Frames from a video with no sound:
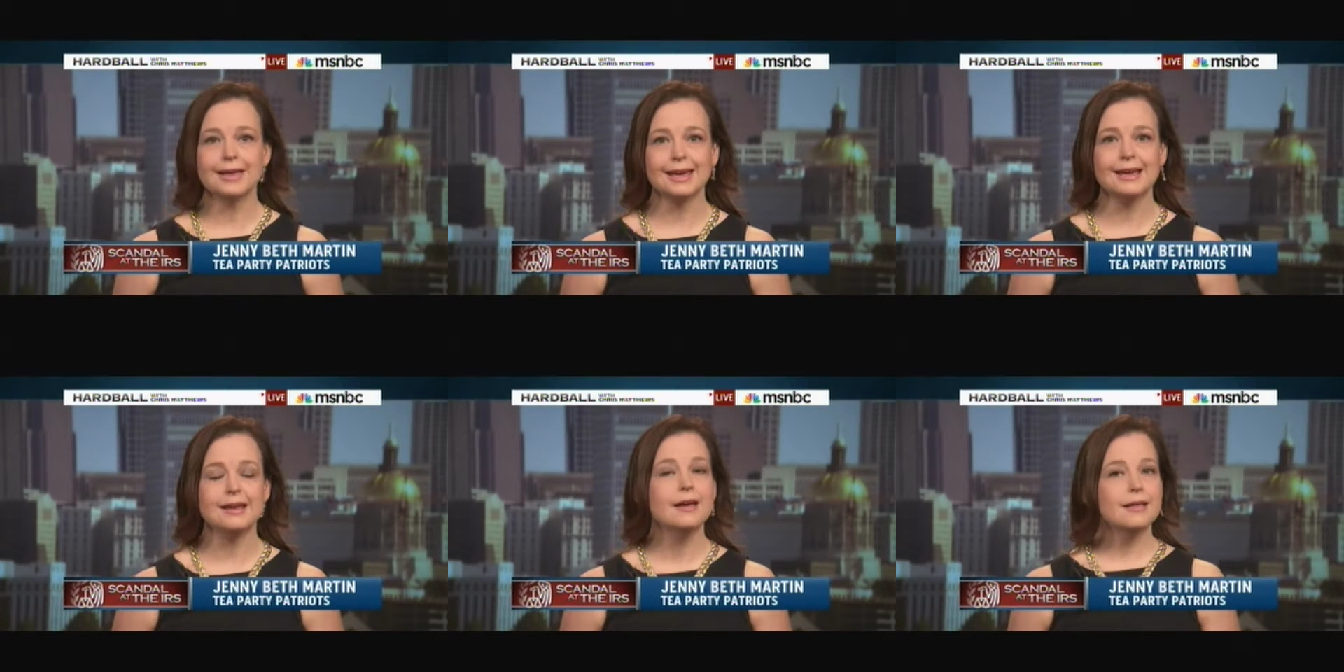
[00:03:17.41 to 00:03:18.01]

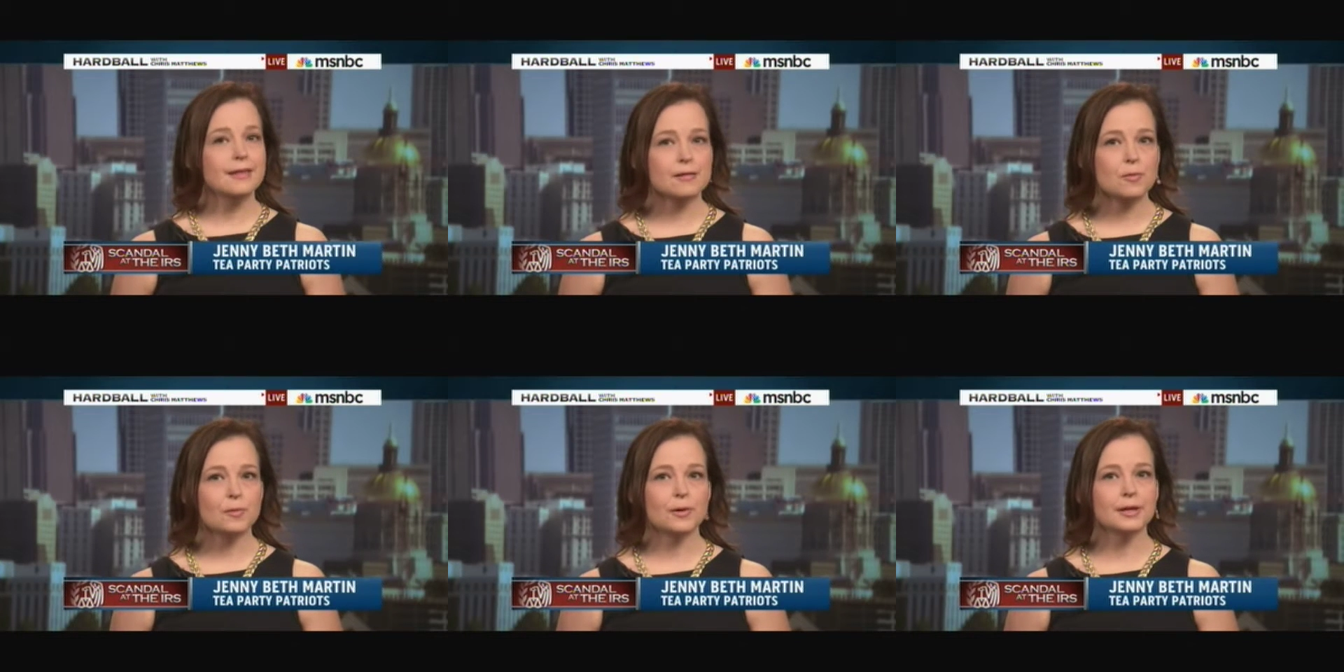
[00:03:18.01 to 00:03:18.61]
Again,
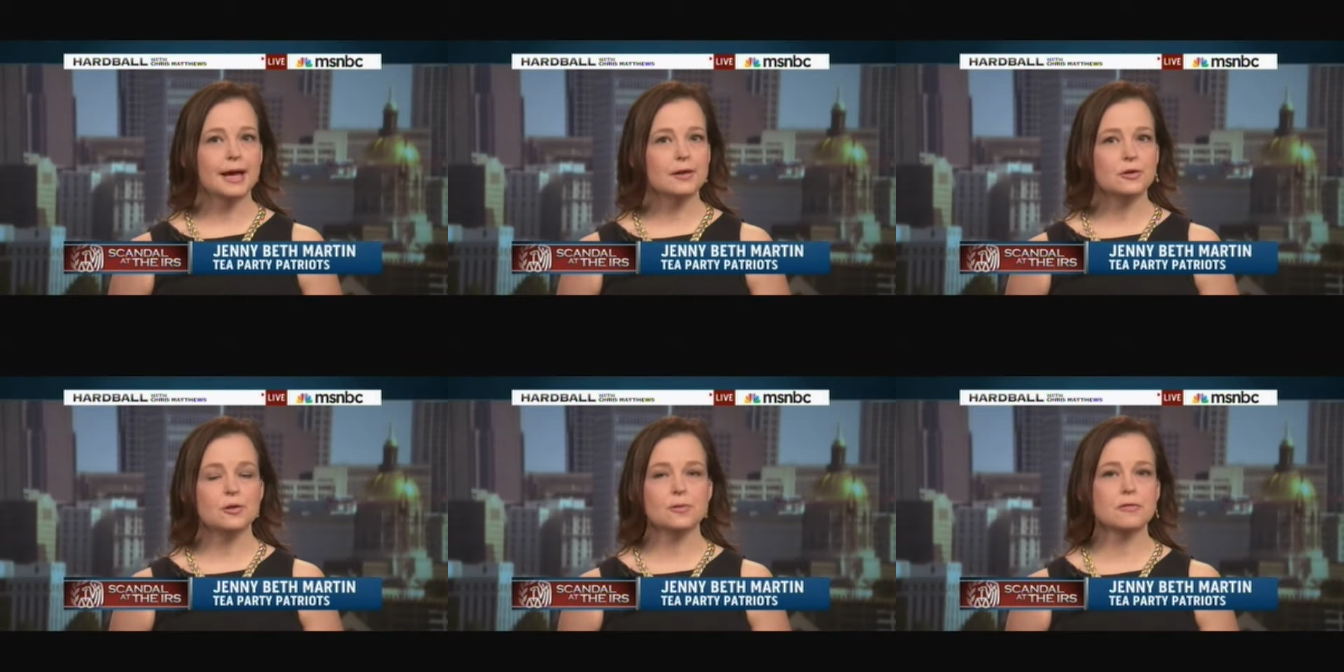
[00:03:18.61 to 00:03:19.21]
that's what we're allowed
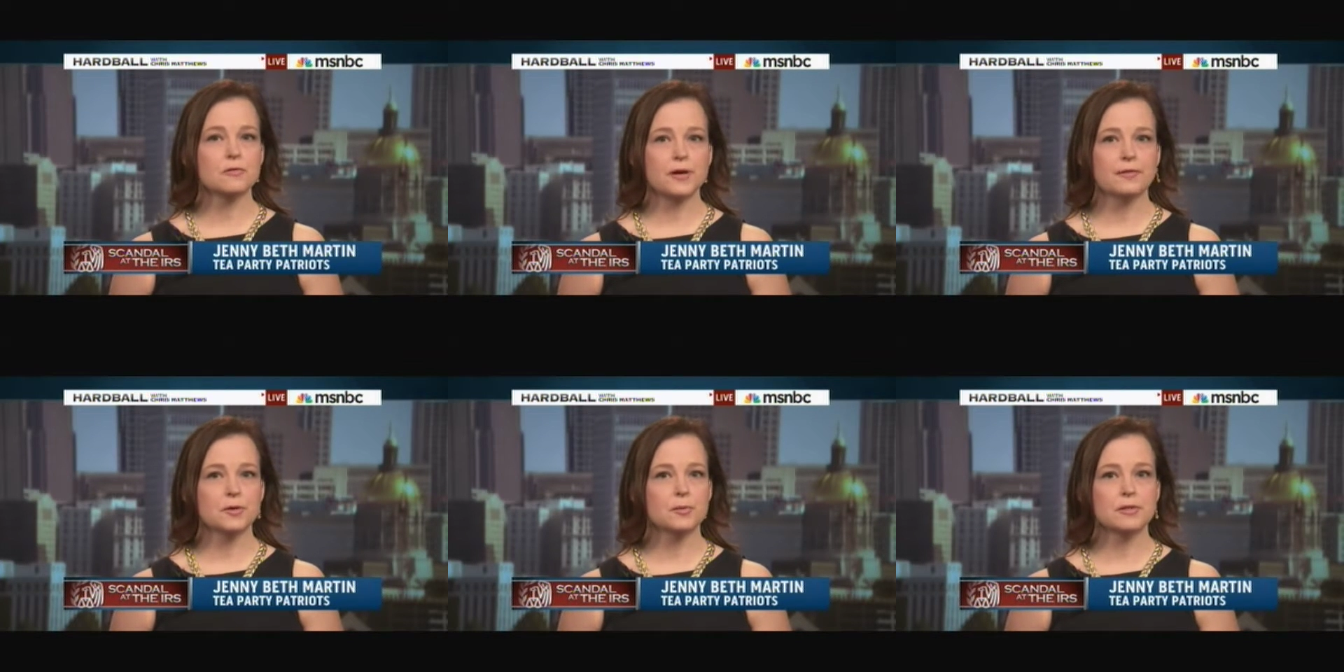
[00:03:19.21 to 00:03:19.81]
to do as a
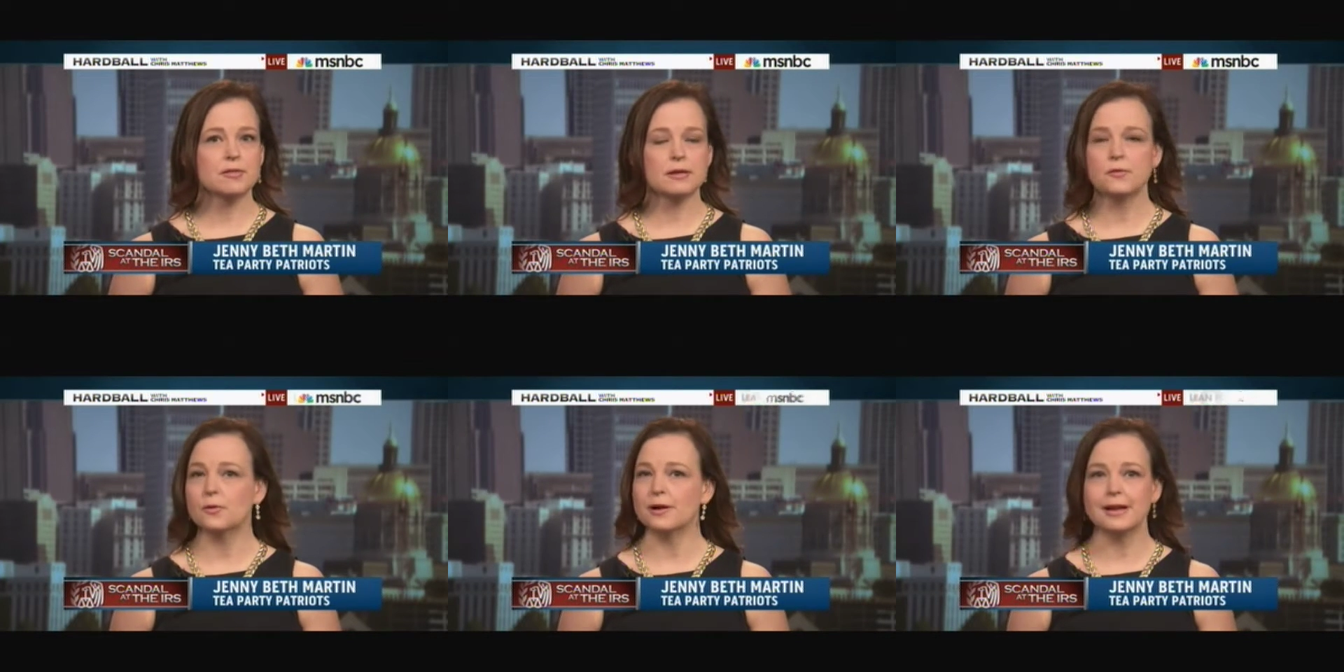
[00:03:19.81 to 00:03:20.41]

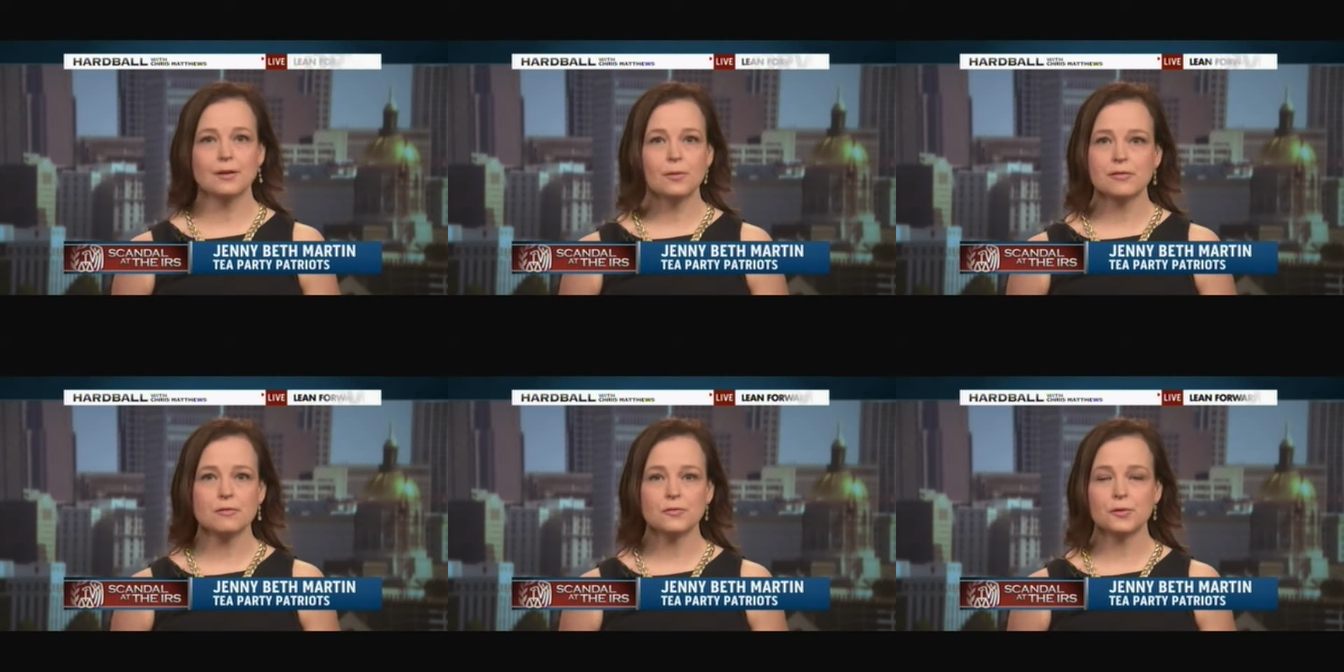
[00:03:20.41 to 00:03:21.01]
501c4, and it
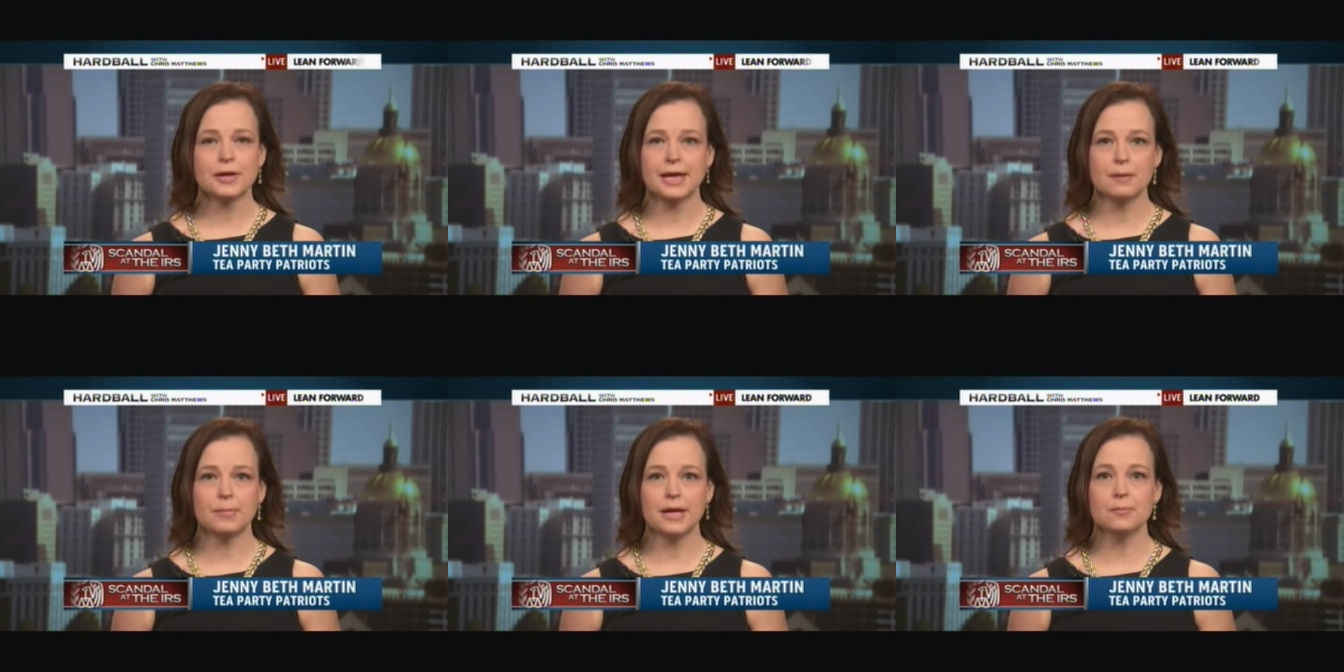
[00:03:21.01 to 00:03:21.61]
wasn't for
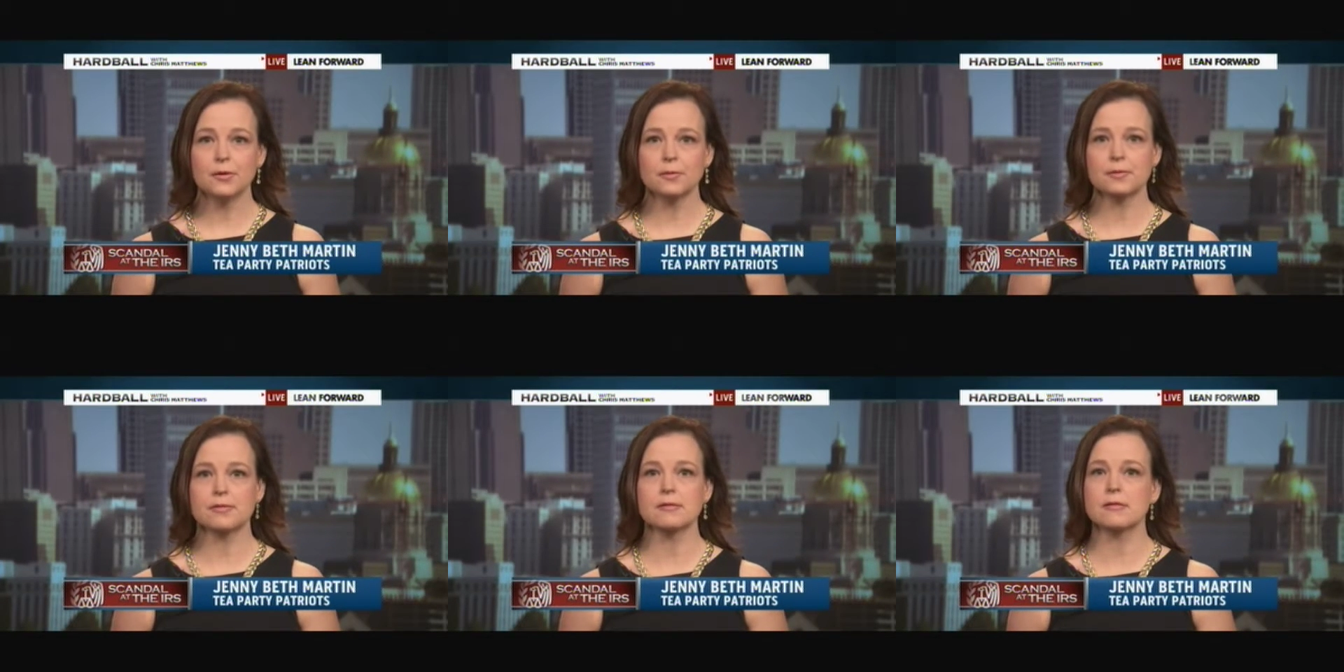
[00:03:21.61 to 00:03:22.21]
campaign
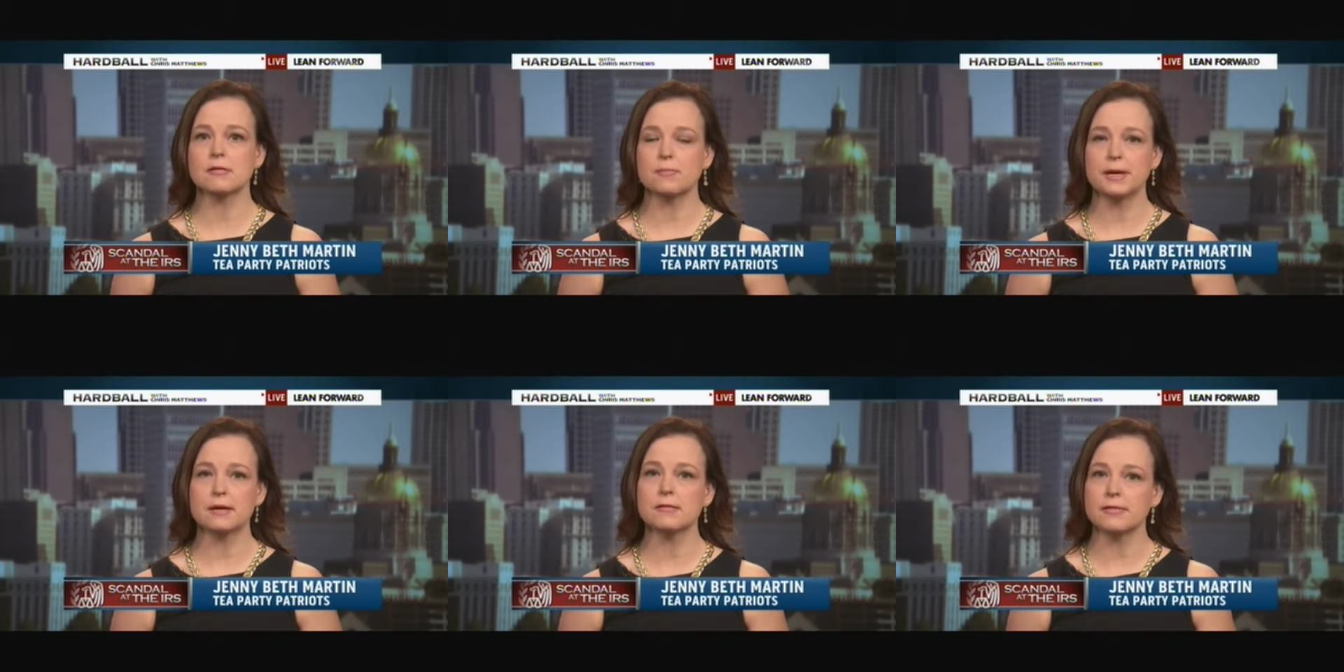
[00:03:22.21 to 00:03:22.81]
purposes. It's
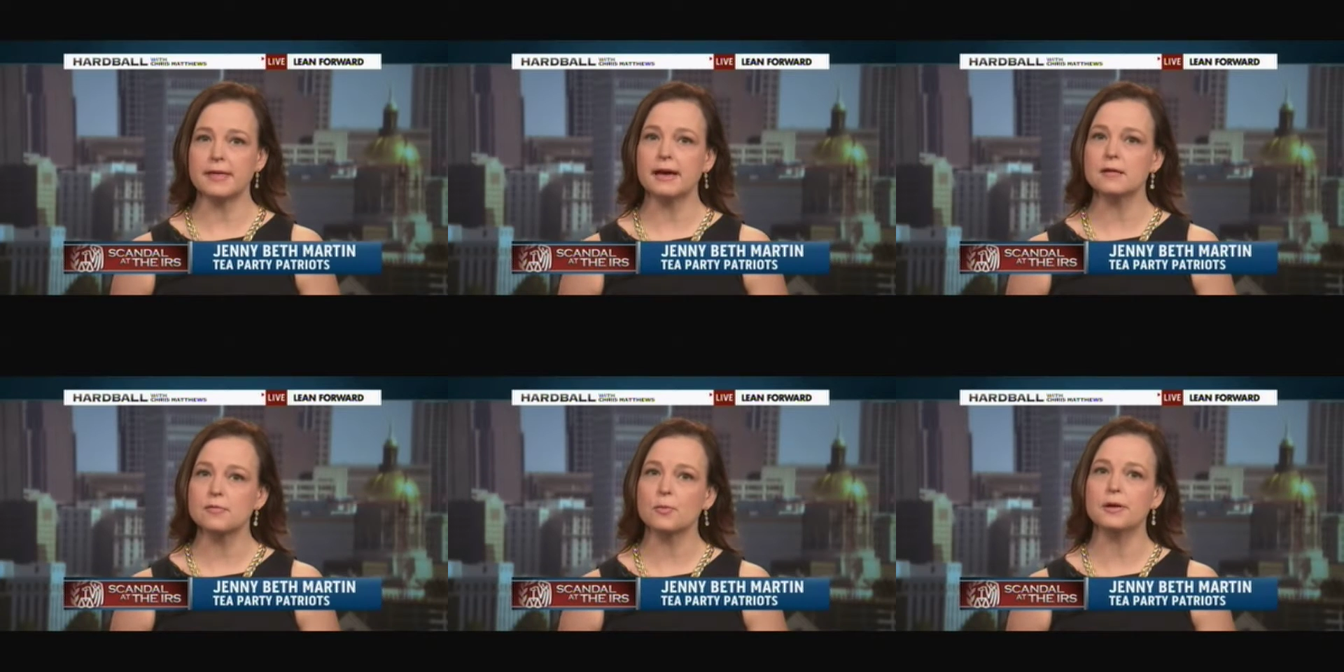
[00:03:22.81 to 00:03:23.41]
because
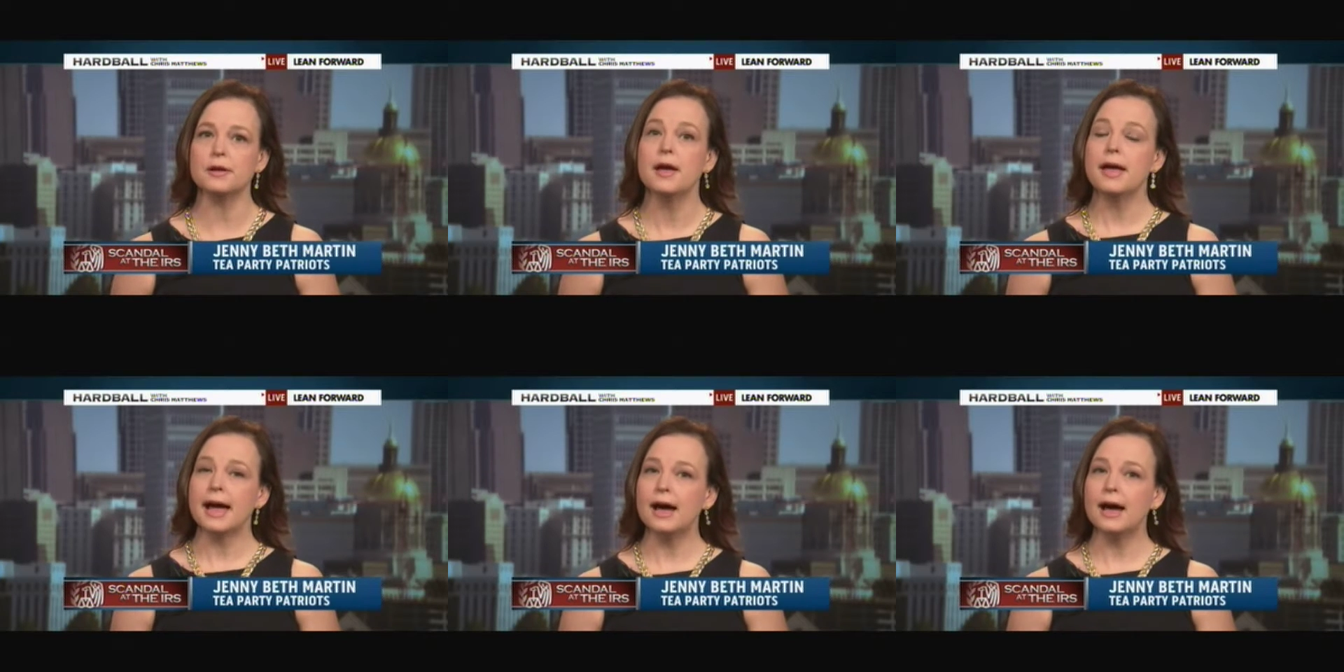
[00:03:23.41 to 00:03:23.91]
that is what